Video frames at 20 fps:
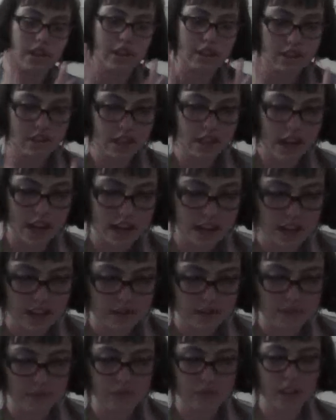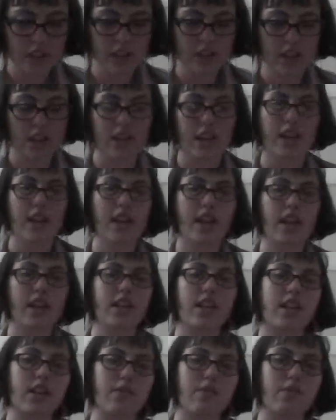and exciting
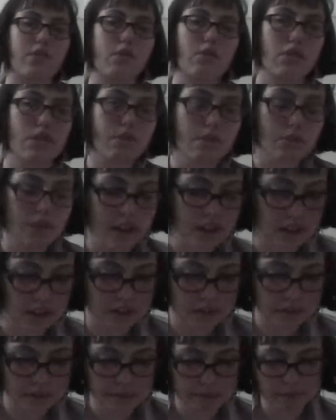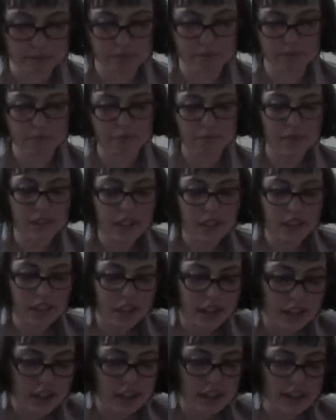and give you thrill.
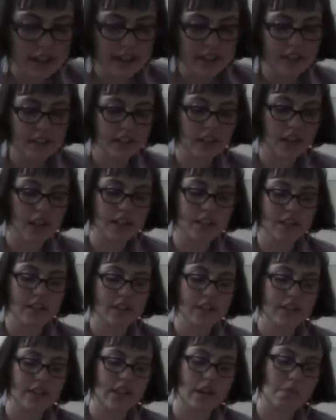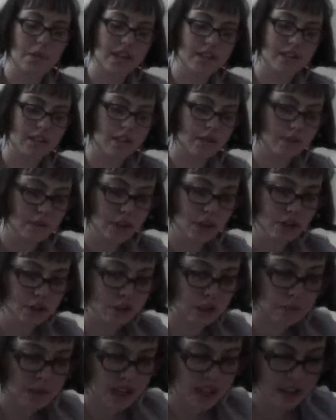This causes their basic fear to